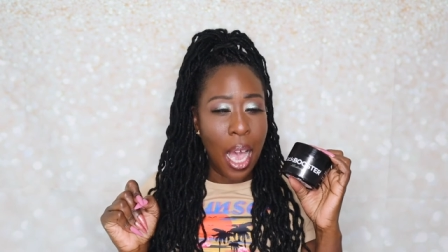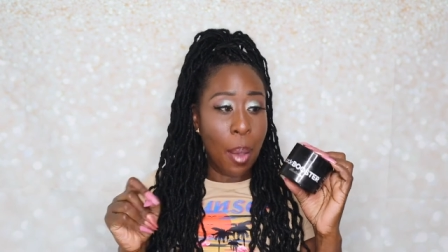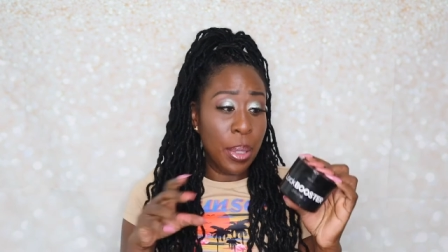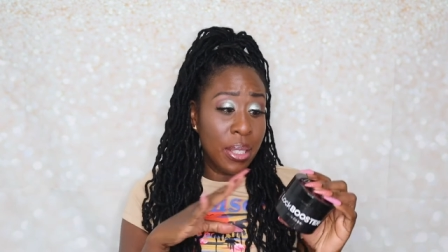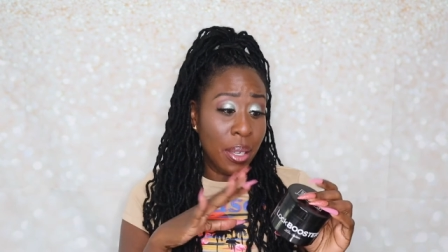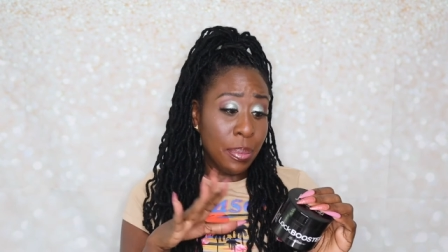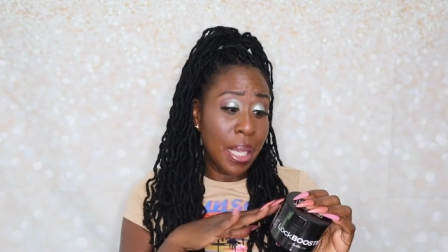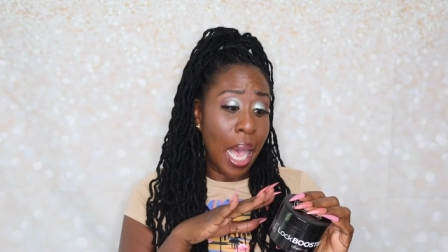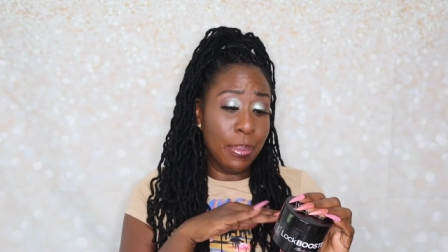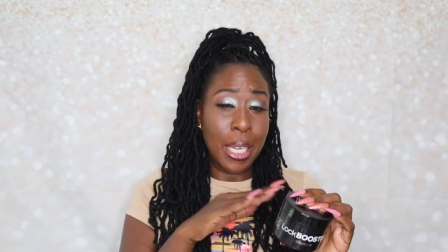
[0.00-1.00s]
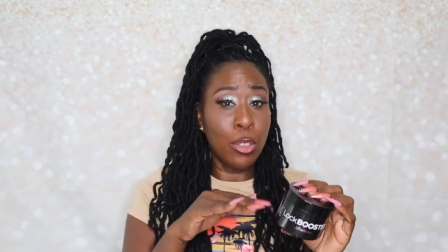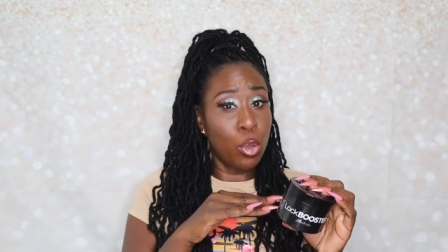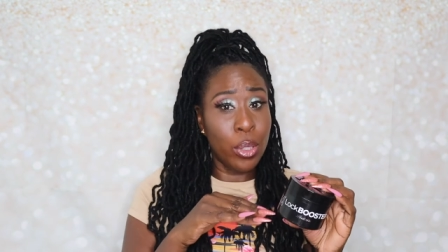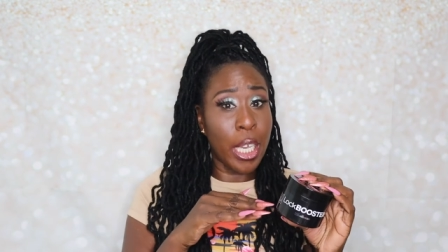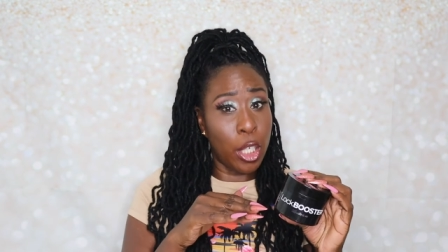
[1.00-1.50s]
I mean, sometimes I
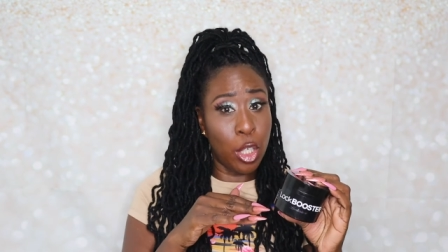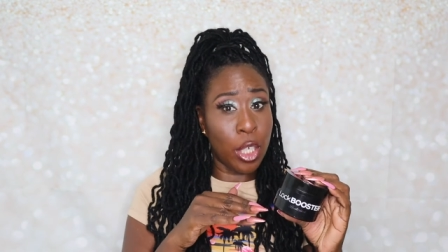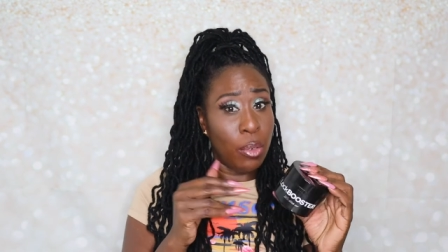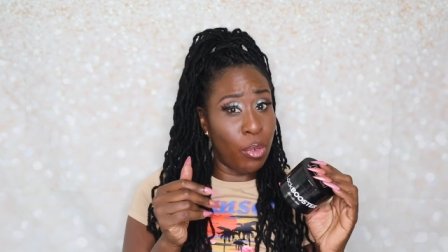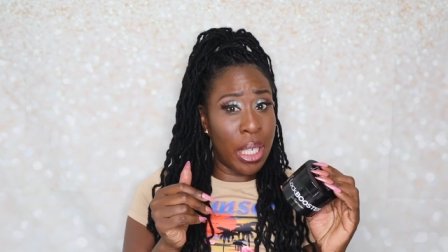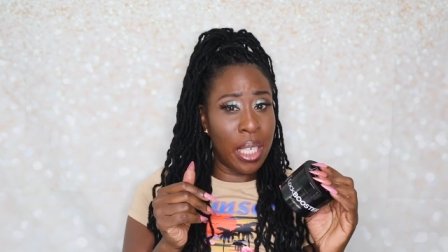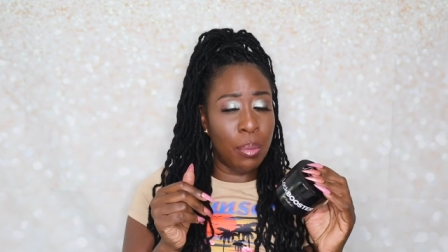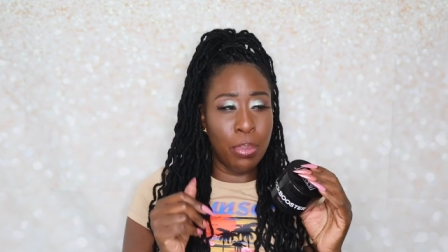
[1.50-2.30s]
do take a look and read it,